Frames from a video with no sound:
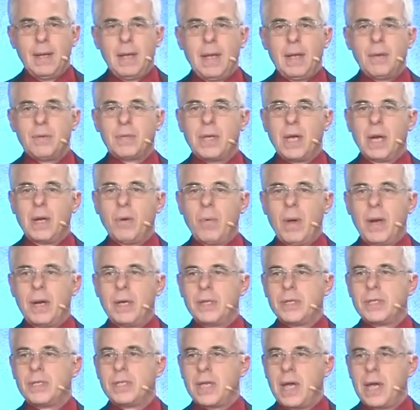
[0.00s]
He was getting ready
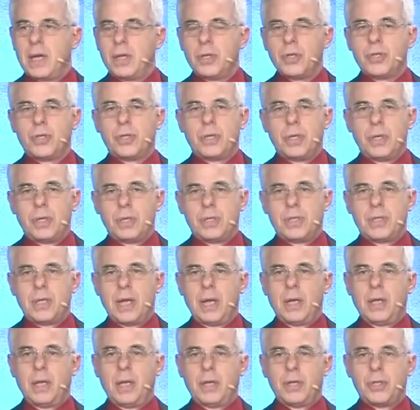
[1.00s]
to
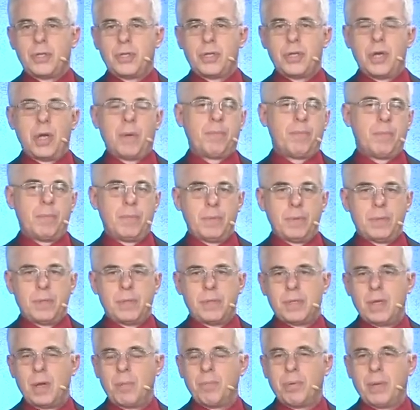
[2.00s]
sail on a ship to
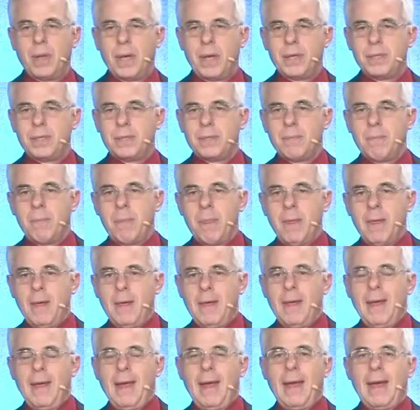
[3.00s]
someplace,
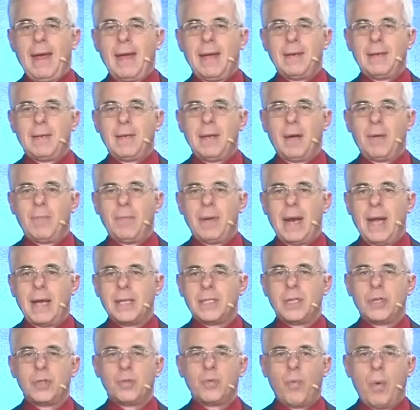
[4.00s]
and
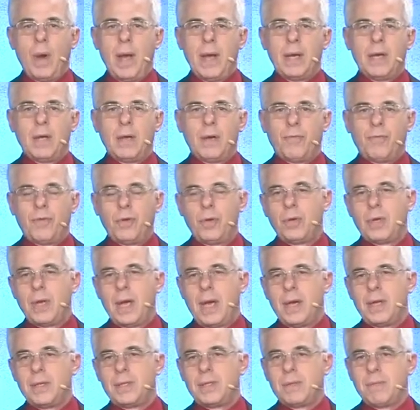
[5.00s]
as he's waiting a few
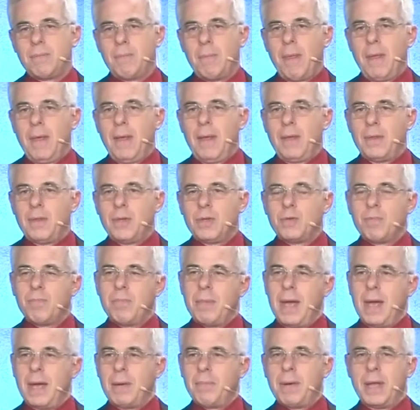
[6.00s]
days, this
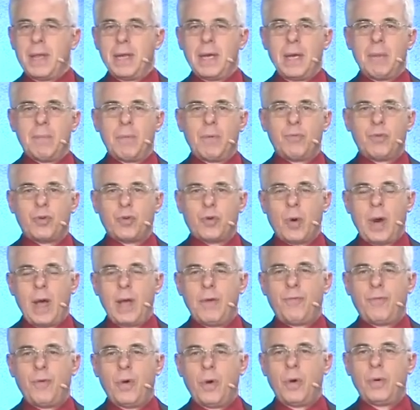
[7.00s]
man by the name of
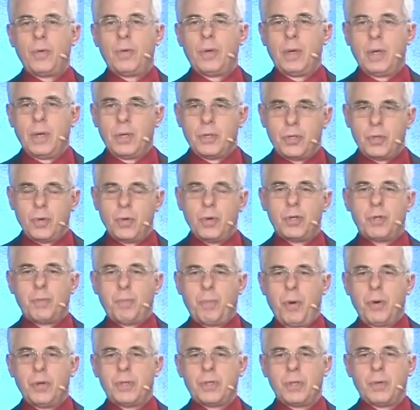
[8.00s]
Trypho, a Jewish
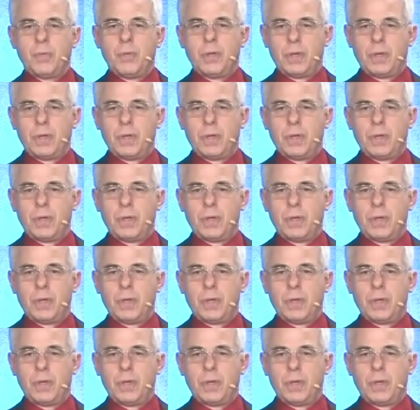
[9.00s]
person